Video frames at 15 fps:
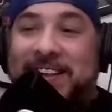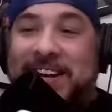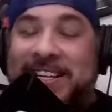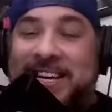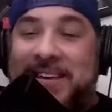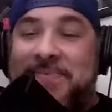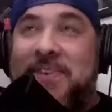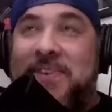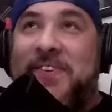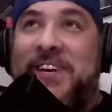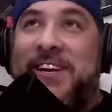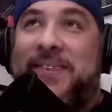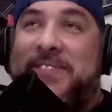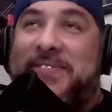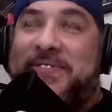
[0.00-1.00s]
like that
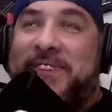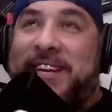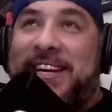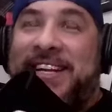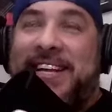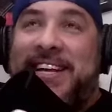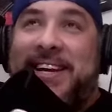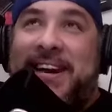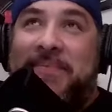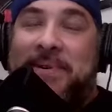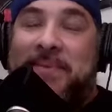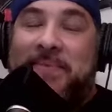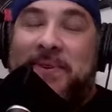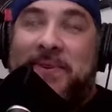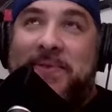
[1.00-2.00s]
movie. It was funny. Like I
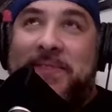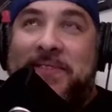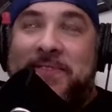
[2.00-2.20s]
remember when